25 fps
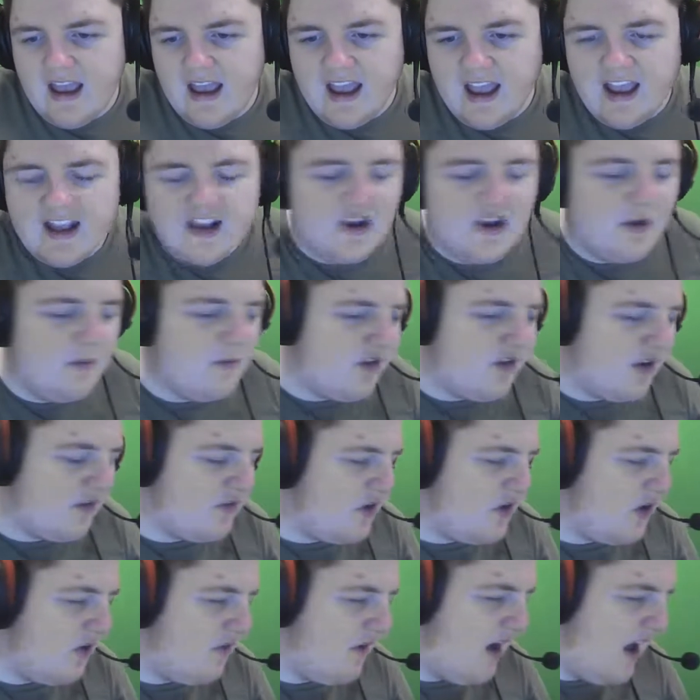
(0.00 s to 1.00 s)
It comes
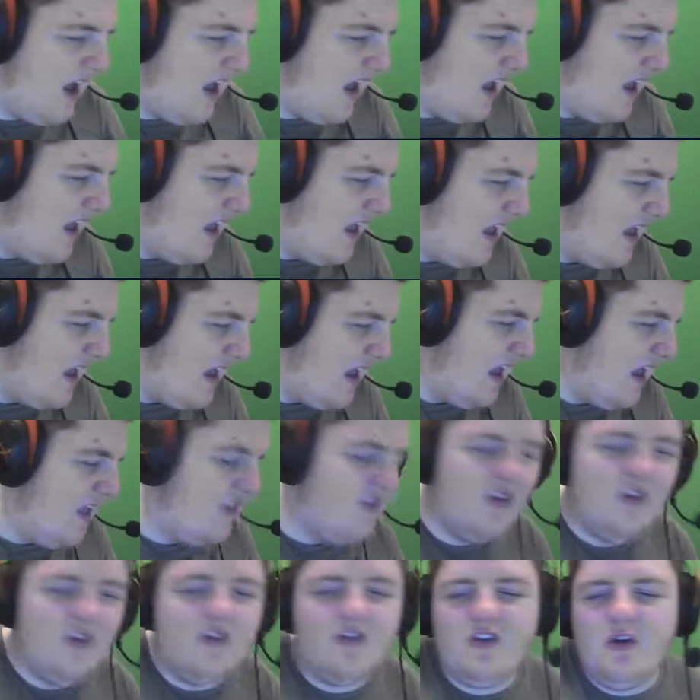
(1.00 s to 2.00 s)
off Correa.
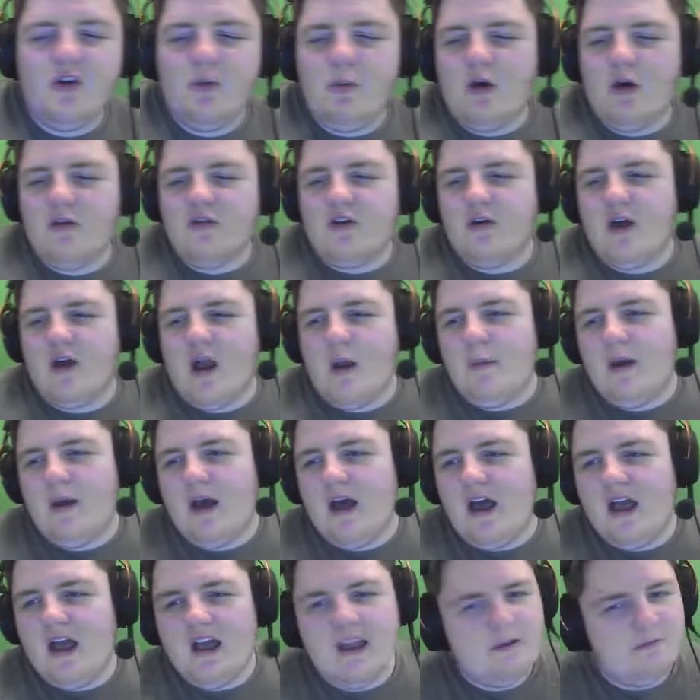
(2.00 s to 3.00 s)
It does come off Correa,
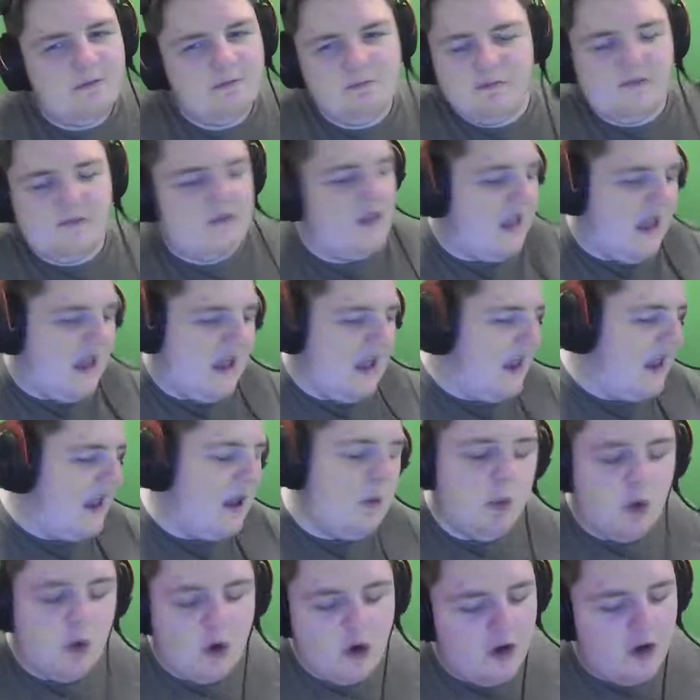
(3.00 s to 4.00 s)
but
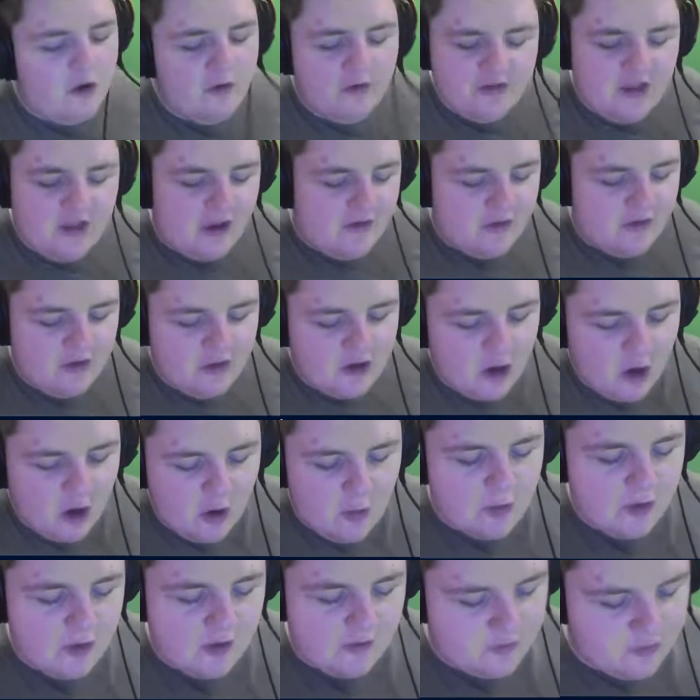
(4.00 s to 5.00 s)
it wouldn't have, definitely
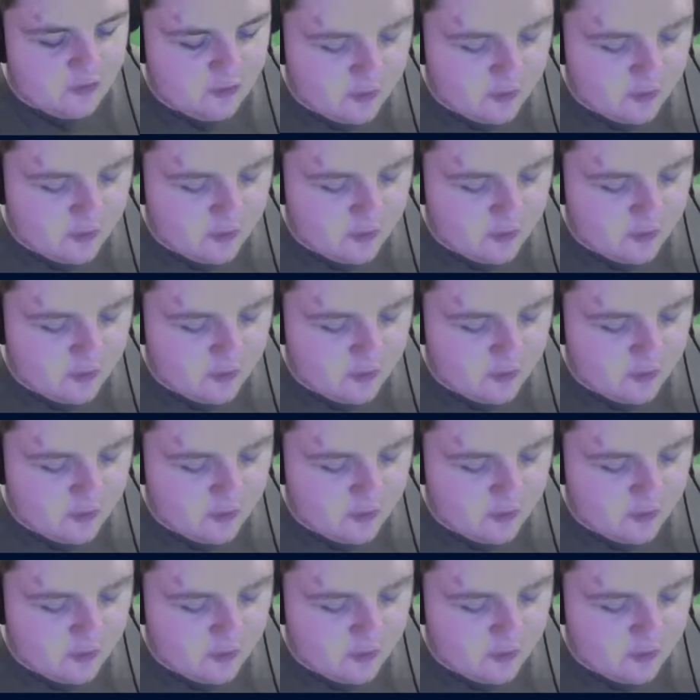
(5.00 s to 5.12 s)
goal wouldn't have